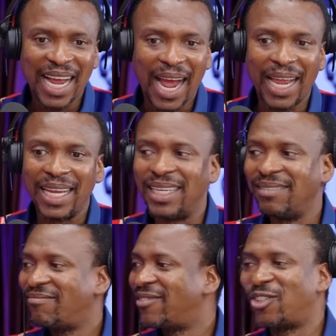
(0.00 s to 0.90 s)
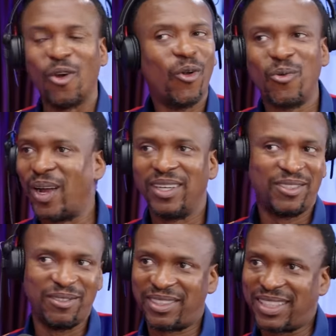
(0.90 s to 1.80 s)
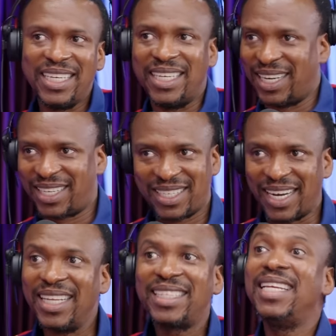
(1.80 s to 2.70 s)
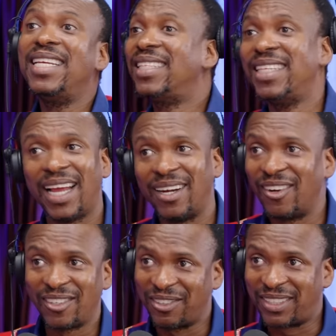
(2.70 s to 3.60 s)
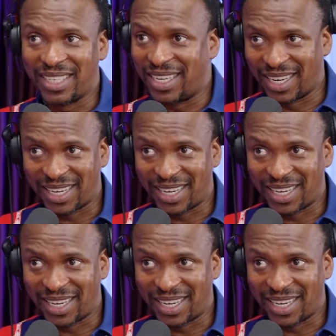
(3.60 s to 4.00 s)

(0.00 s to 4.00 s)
I don't want to see it. Yeah. And it's easier not to see it.